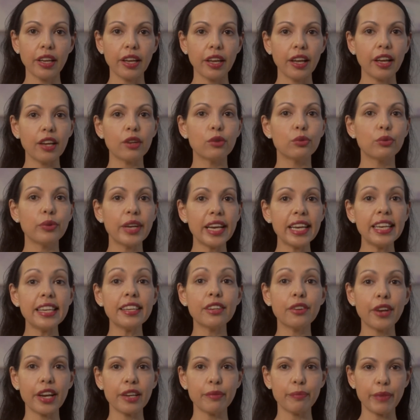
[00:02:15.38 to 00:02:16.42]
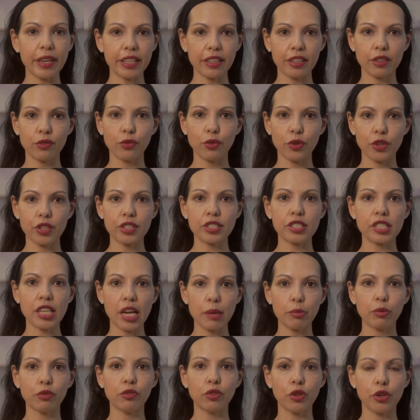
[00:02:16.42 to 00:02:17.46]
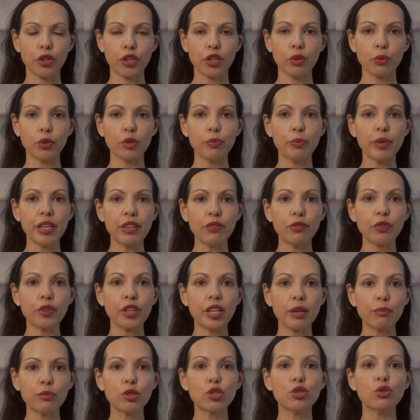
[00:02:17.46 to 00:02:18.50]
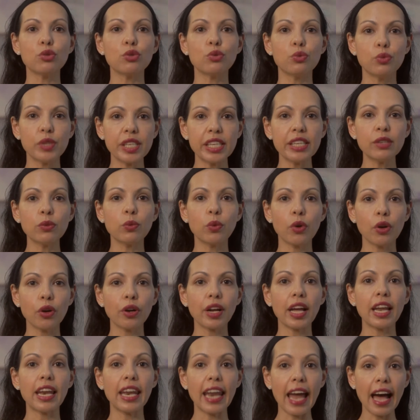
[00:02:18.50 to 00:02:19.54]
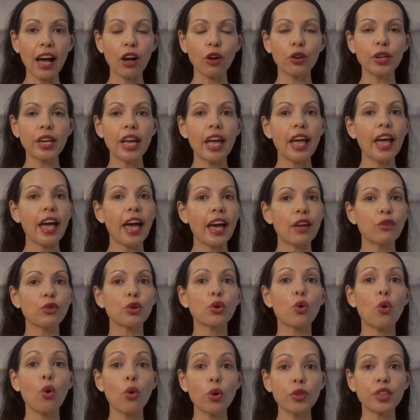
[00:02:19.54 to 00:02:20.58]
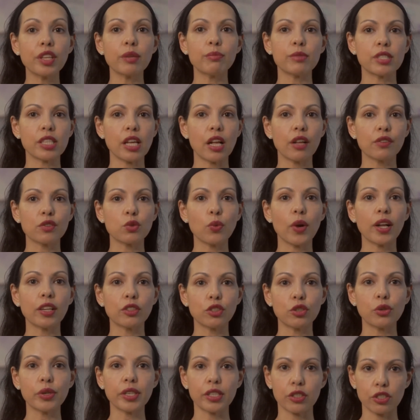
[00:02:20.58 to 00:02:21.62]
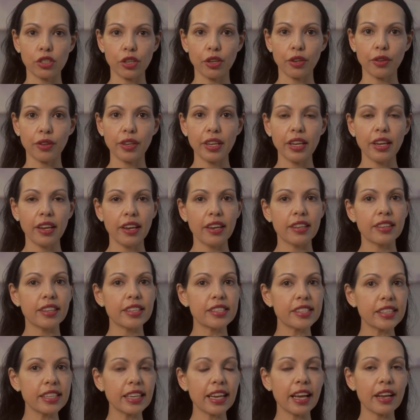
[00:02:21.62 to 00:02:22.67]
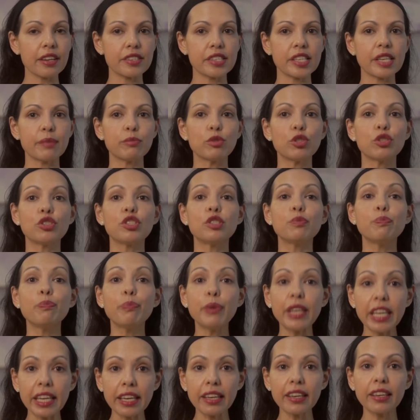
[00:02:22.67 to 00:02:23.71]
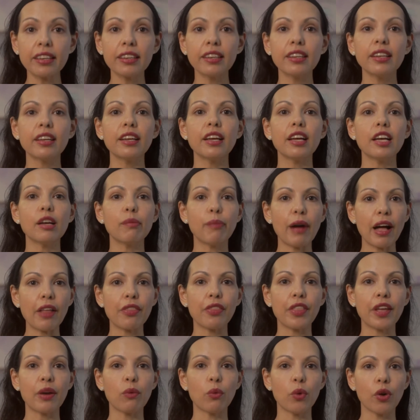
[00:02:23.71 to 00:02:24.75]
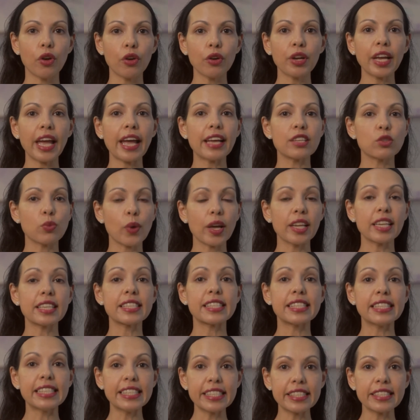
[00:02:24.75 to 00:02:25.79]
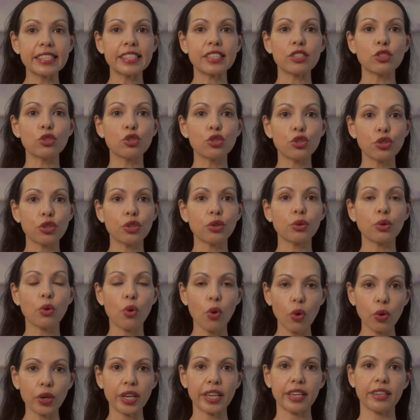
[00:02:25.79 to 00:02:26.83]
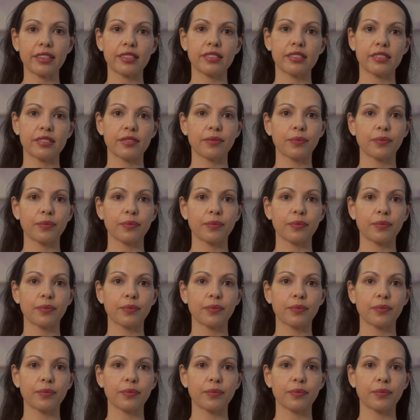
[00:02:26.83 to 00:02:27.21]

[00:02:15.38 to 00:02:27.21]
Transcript: A really great method for this type of learner would be for them to read work aloud and record themselves while doing so. This allows them to speak about their work as well as listen to the recordings.